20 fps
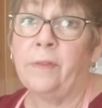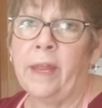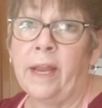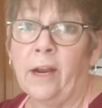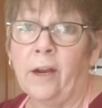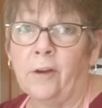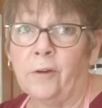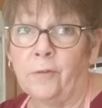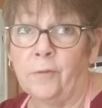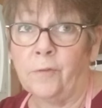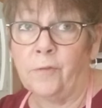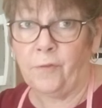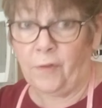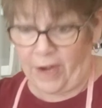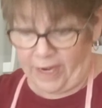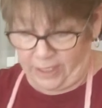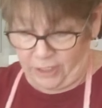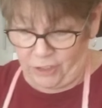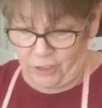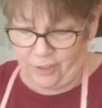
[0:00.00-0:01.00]
they are
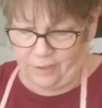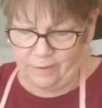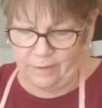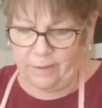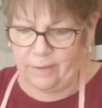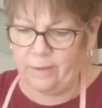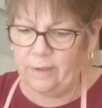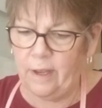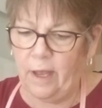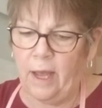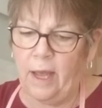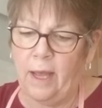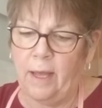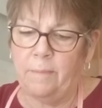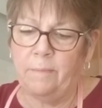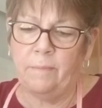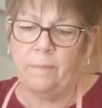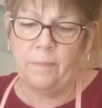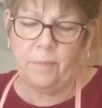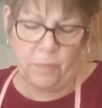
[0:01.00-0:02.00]
fresh.
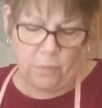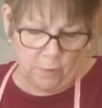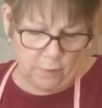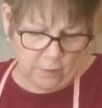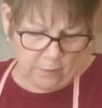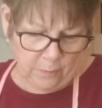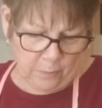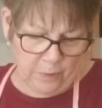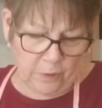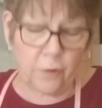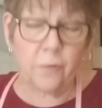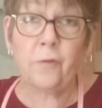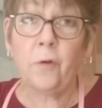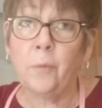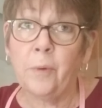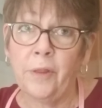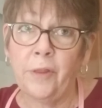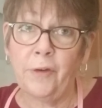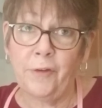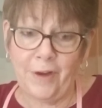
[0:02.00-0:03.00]
They're wonderful
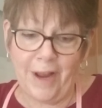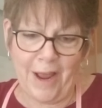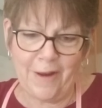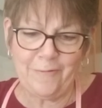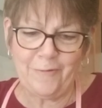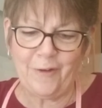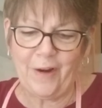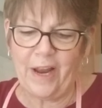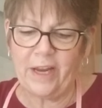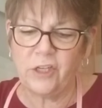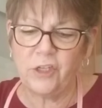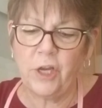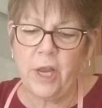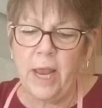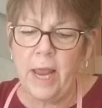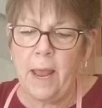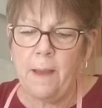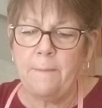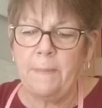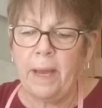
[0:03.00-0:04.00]
when they're not fresh,
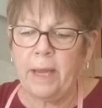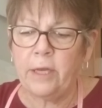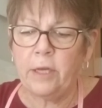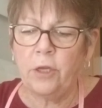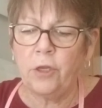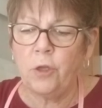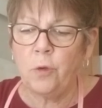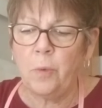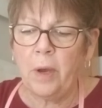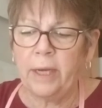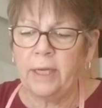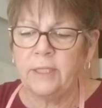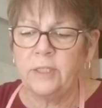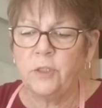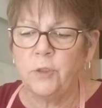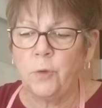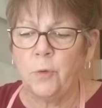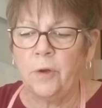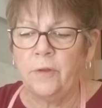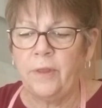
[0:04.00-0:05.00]
but you want to
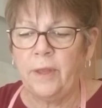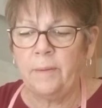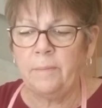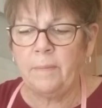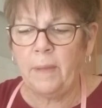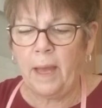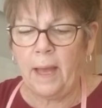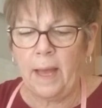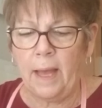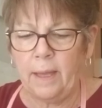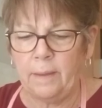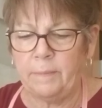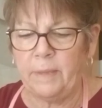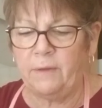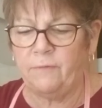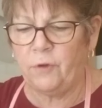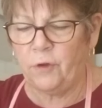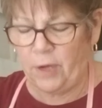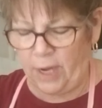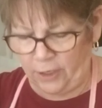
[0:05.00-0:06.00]
store them
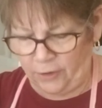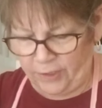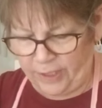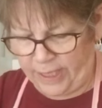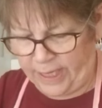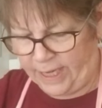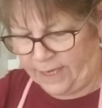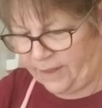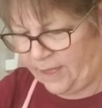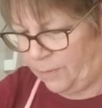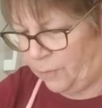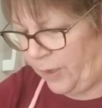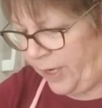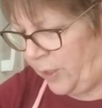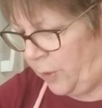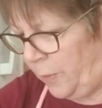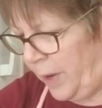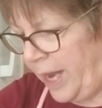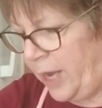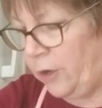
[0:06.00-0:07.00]
if you're not going to eat them right
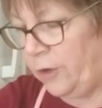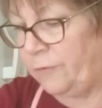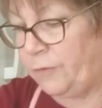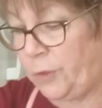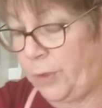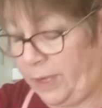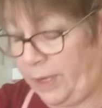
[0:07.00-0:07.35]
away, or if you